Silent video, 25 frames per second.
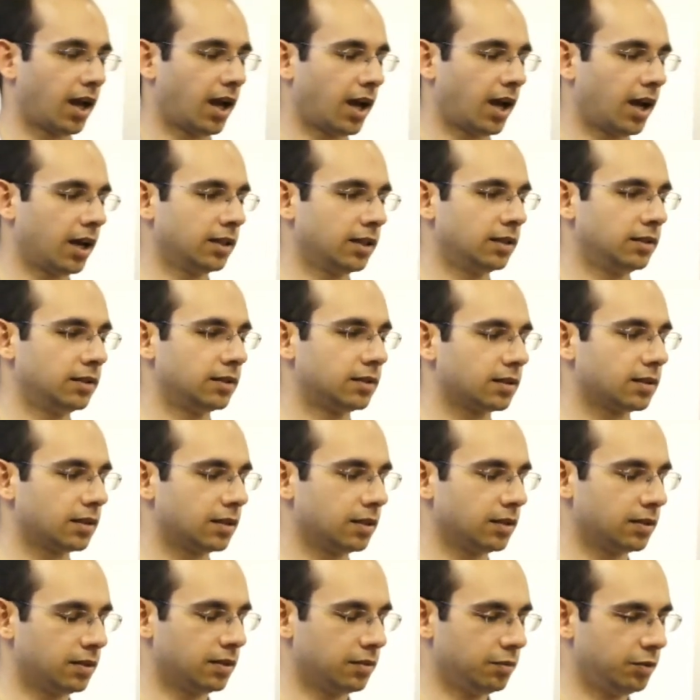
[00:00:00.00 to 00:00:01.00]
And
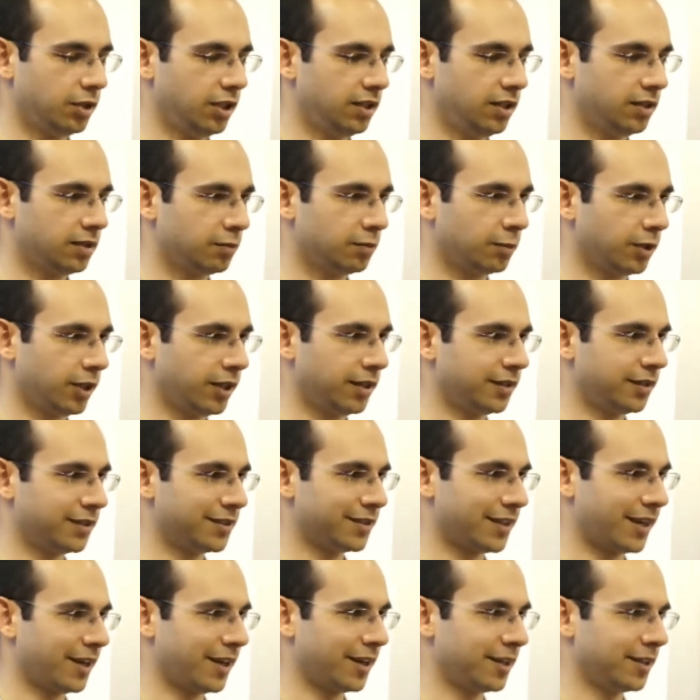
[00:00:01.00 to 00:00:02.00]
the reason why this
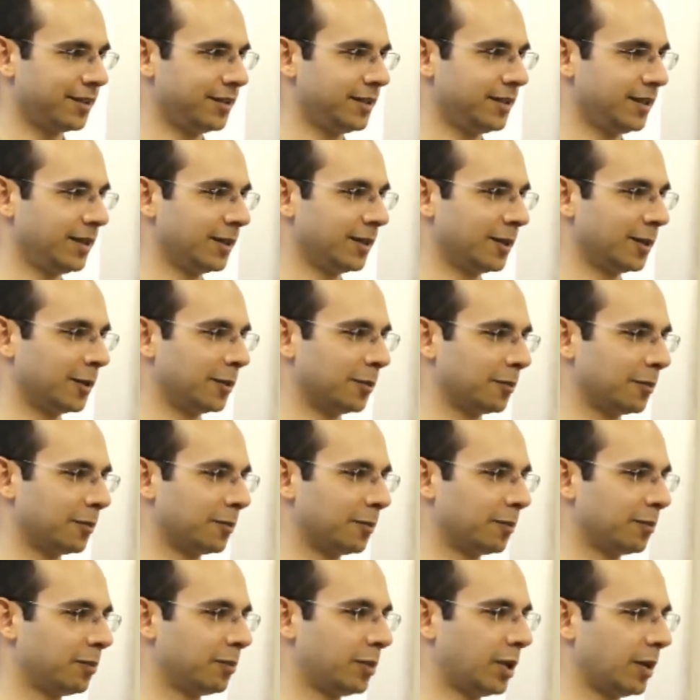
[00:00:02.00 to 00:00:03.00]
idea
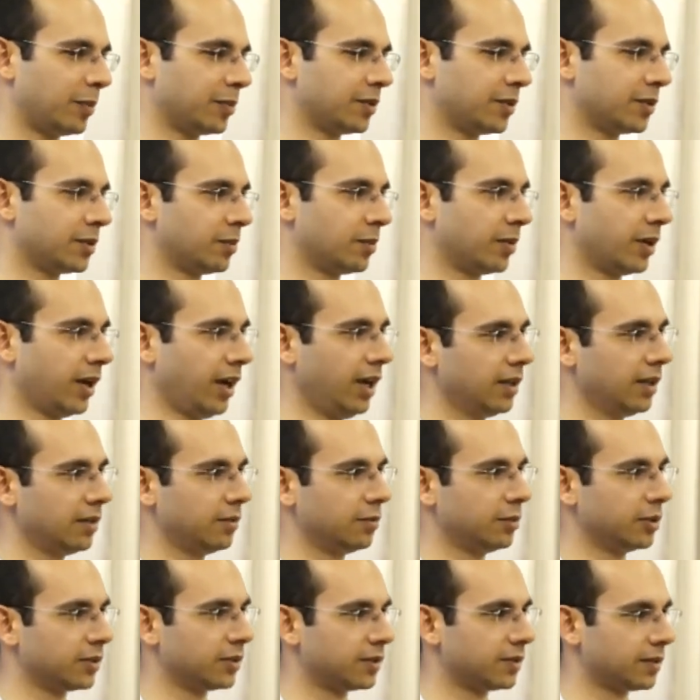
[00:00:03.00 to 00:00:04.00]
popped into my
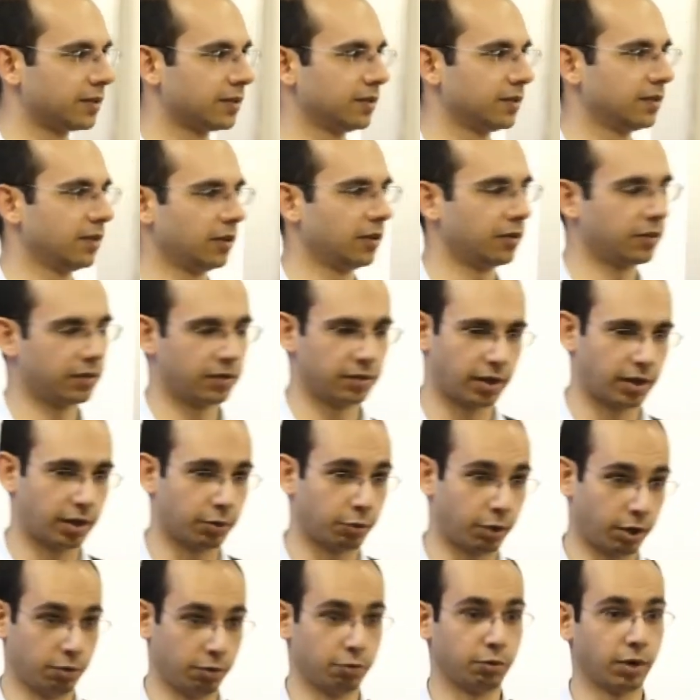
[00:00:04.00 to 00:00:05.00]
head was, I
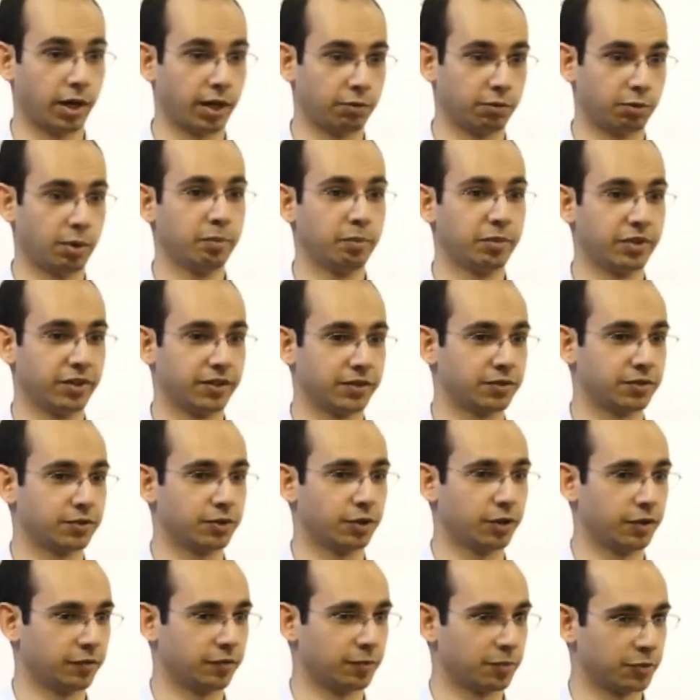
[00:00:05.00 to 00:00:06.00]
remember the
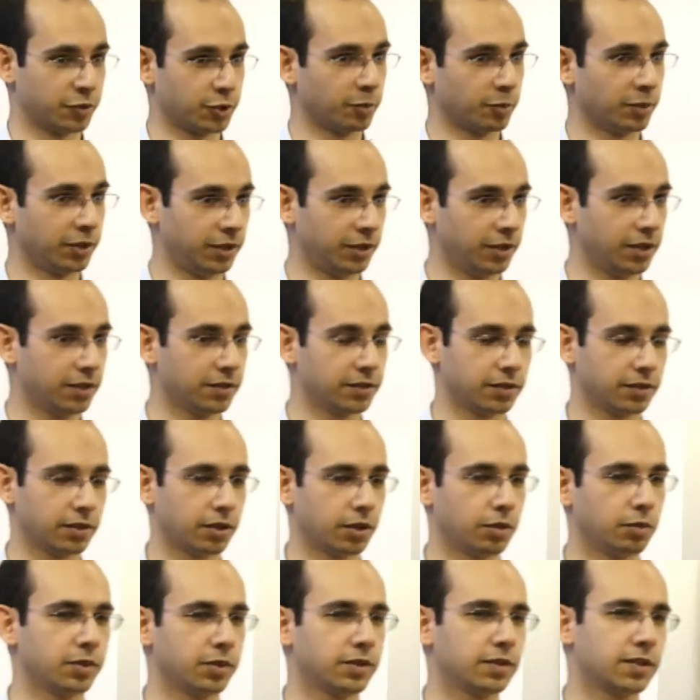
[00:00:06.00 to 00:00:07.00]
story from so many years
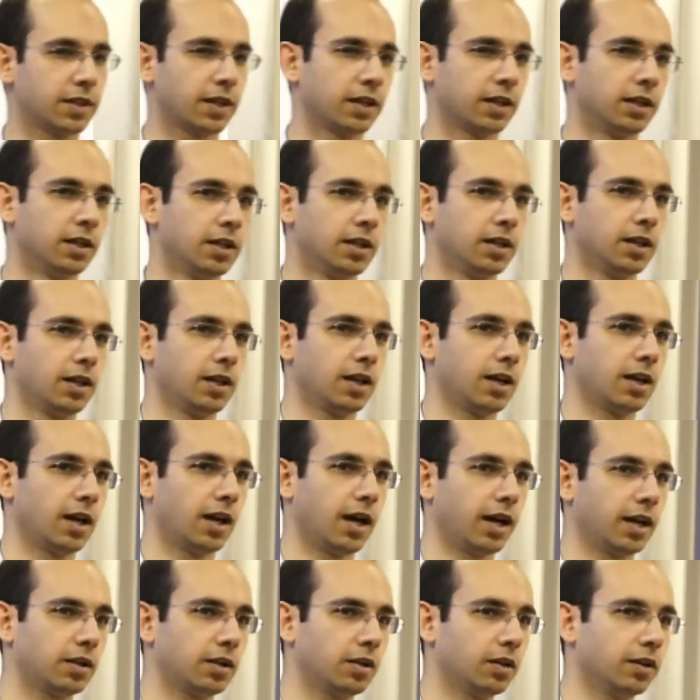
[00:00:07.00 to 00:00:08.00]
ago, was that
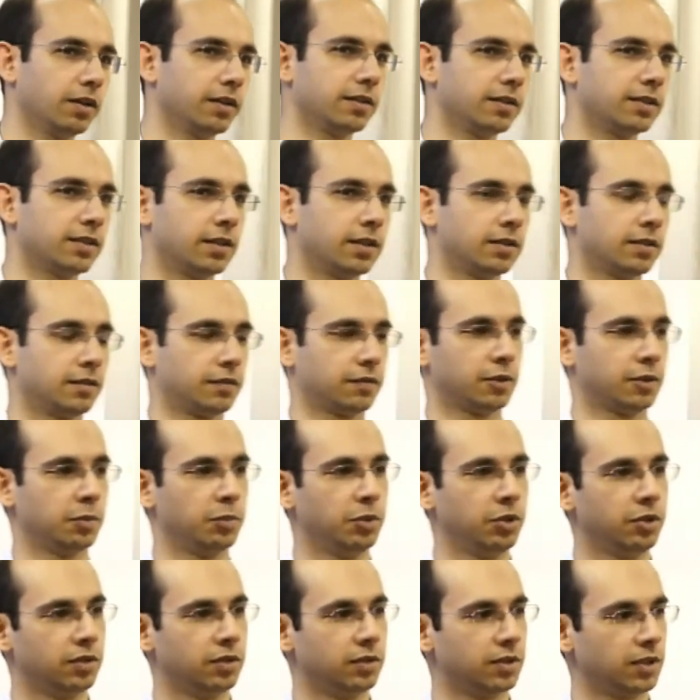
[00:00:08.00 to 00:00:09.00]
I got the sense of
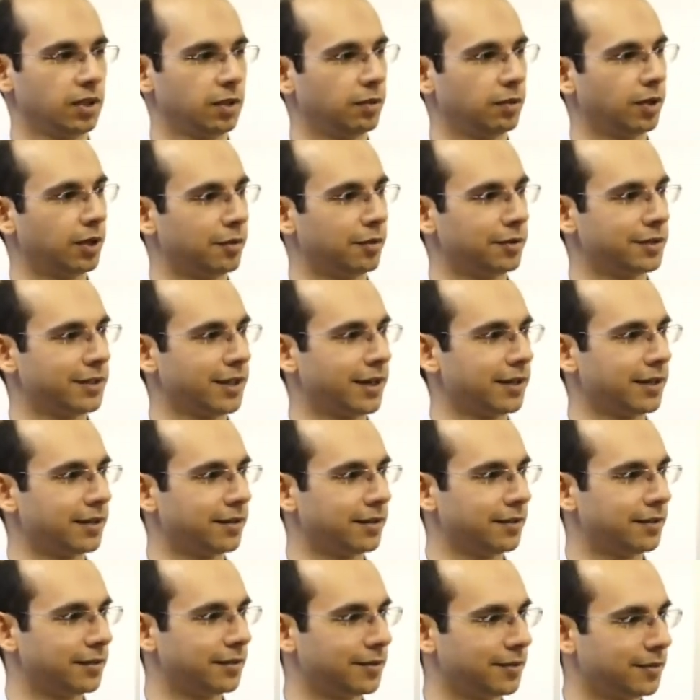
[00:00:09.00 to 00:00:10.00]
community when I was at
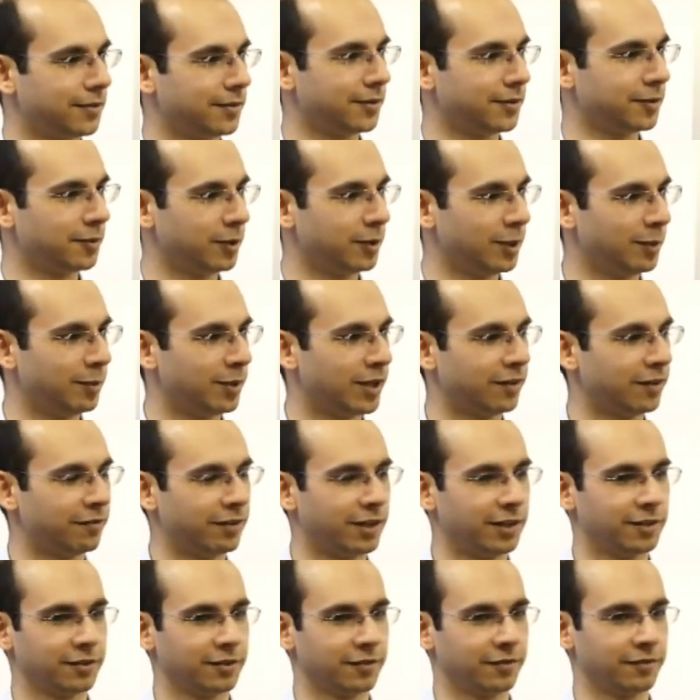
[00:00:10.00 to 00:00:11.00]
the Remade
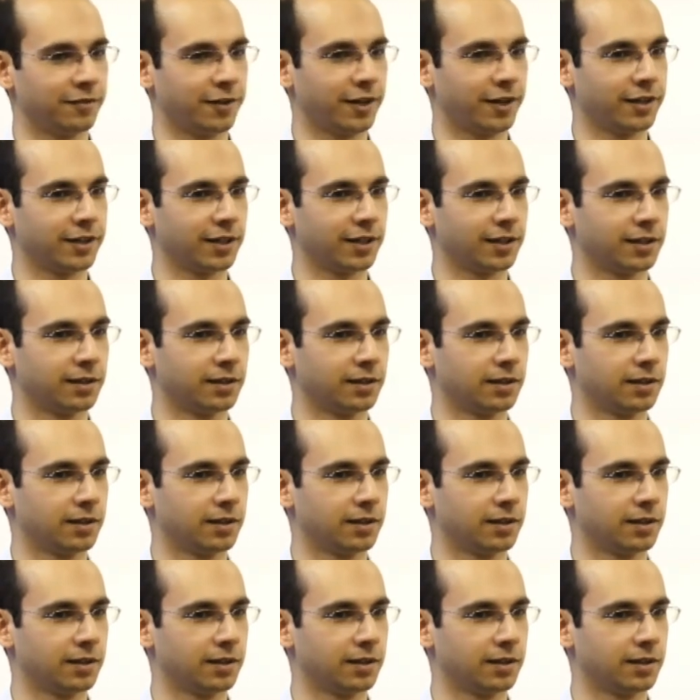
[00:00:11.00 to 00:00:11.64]
event on Friday.